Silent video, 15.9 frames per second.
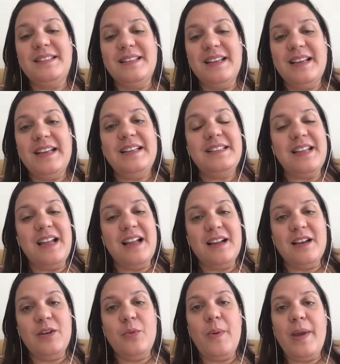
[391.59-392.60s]

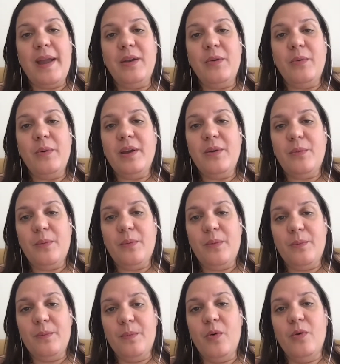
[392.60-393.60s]
Exactly. When we
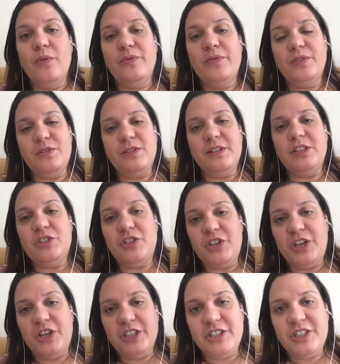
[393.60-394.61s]
moved to the
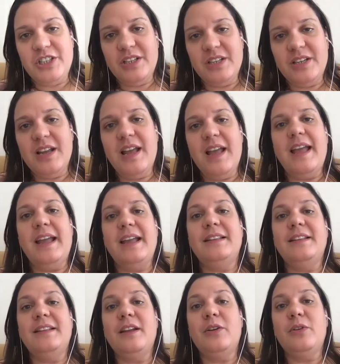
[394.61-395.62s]
church
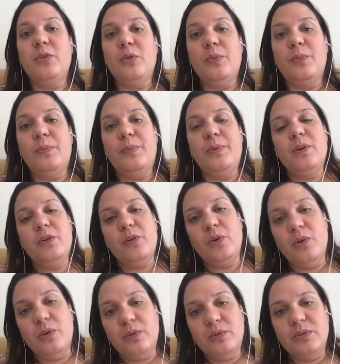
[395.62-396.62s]
and the group
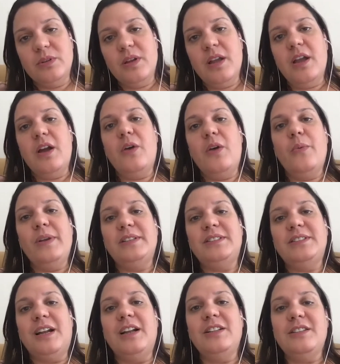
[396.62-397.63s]
grew, we
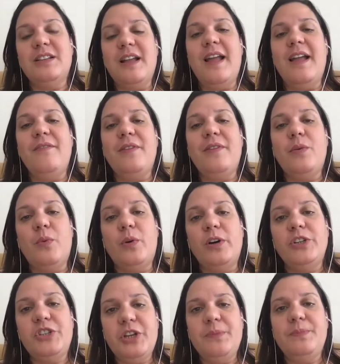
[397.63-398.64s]
started to have a
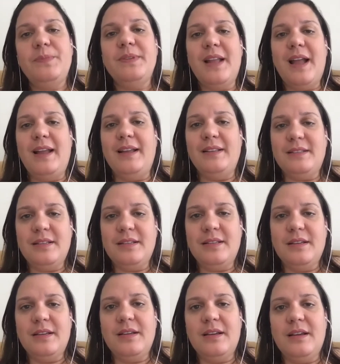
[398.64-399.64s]
worship night.
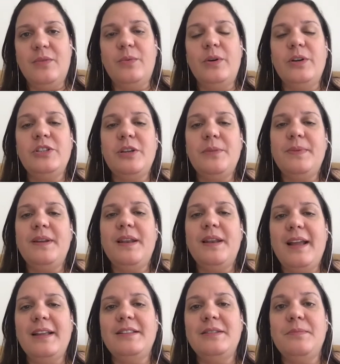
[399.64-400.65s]
Worship
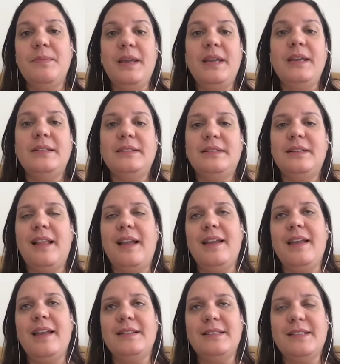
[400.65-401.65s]
night means
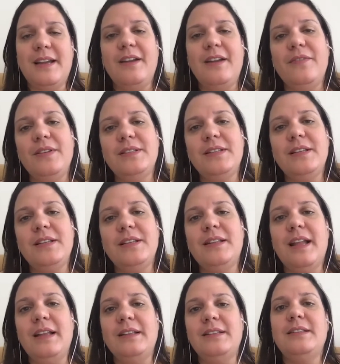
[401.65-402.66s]
like a service
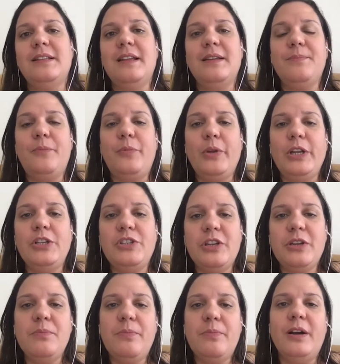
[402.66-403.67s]
that the
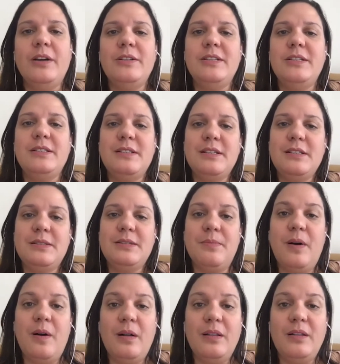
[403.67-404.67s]
preaching part is
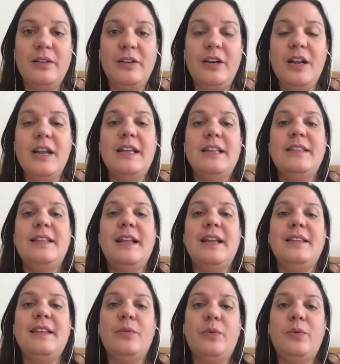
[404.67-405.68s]
smaller
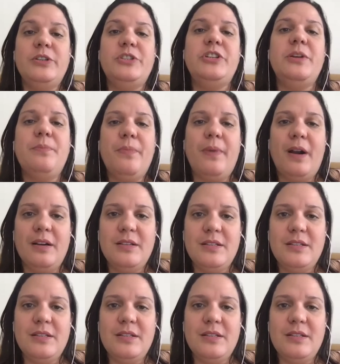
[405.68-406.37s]
than the worship part.